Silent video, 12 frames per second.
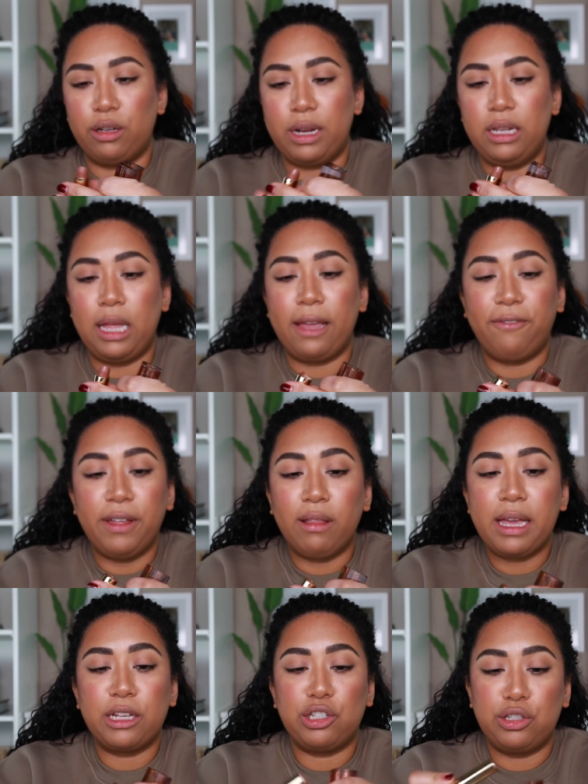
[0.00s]
and I feel
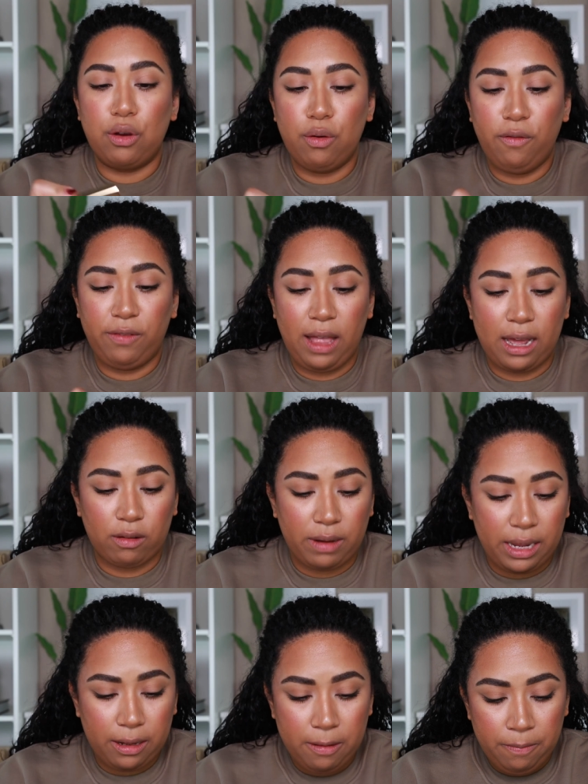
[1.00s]
like so
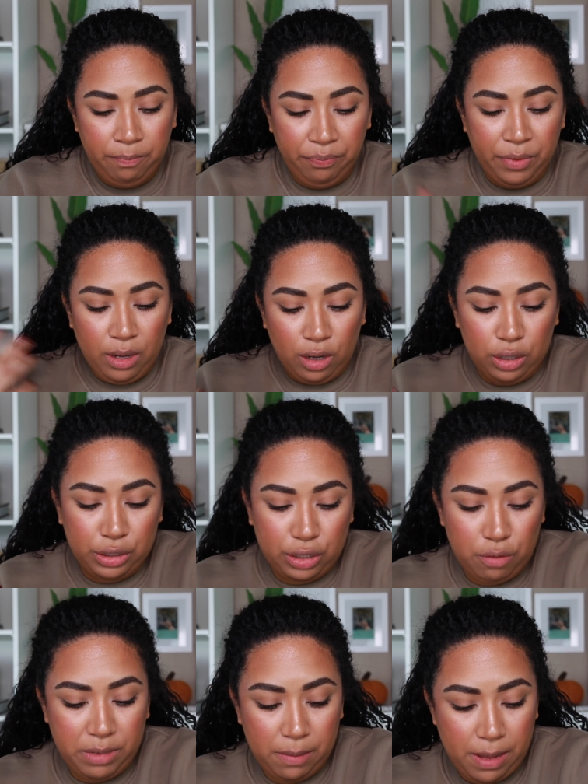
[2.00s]
flattering on
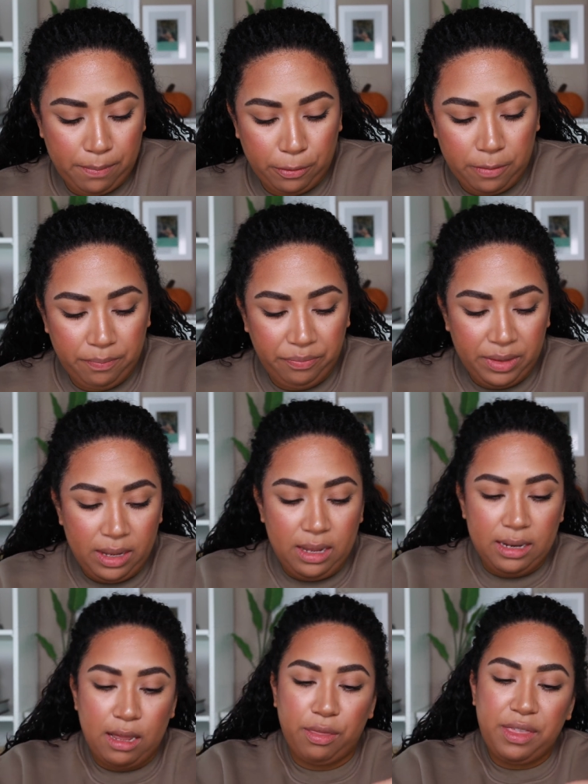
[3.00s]
so many people.
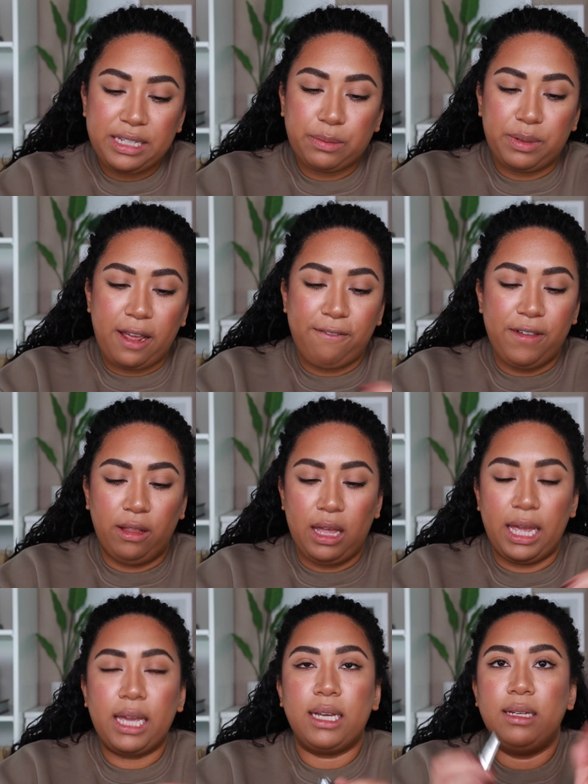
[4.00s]
Now this one I feel
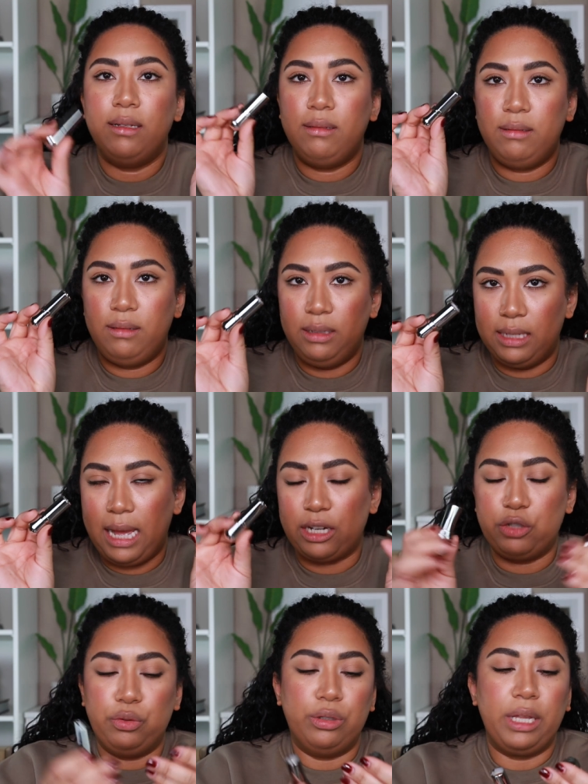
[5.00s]
like is
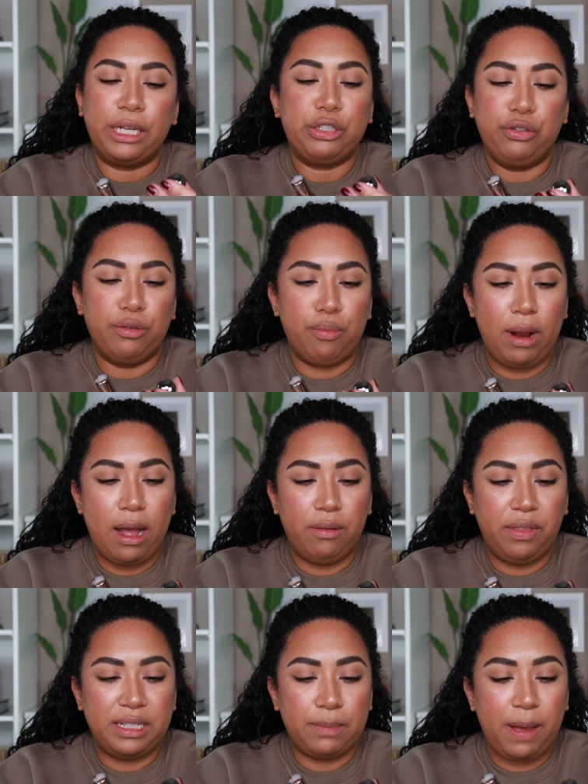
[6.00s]
actual like true
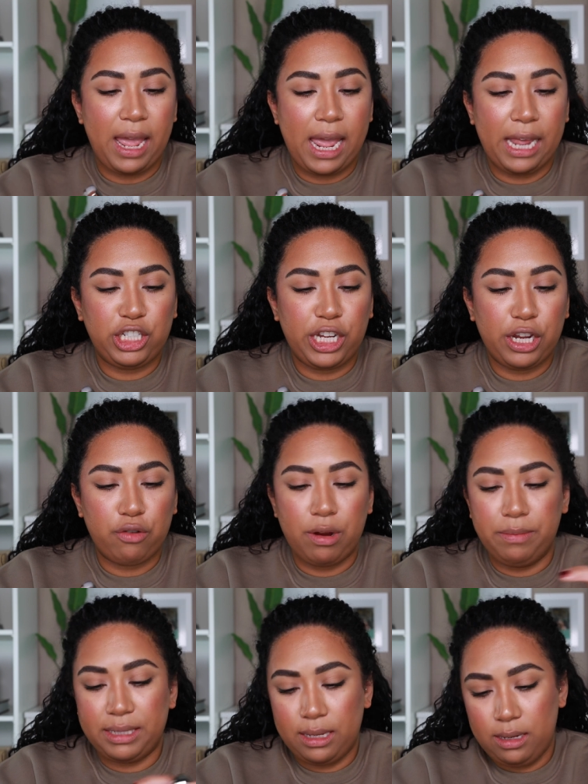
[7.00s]
brown. This is by A J
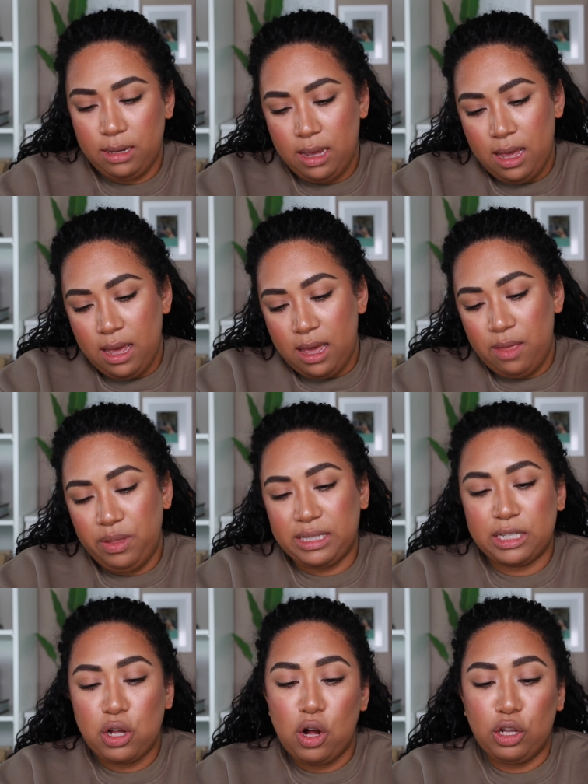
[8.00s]
Crimson, and this
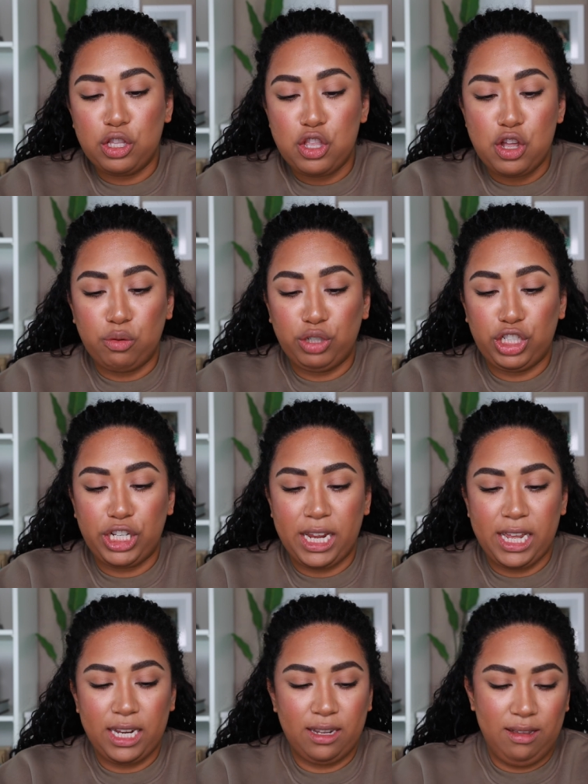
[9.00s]
is called No
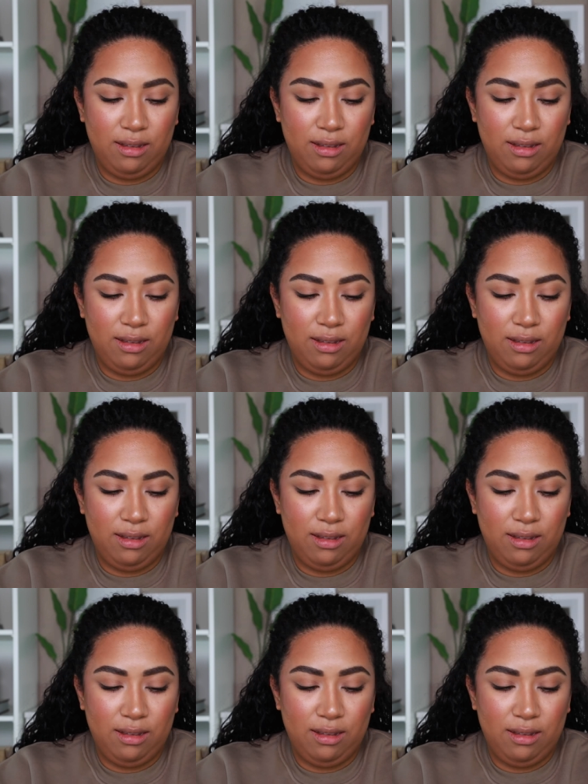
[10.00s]
Shade.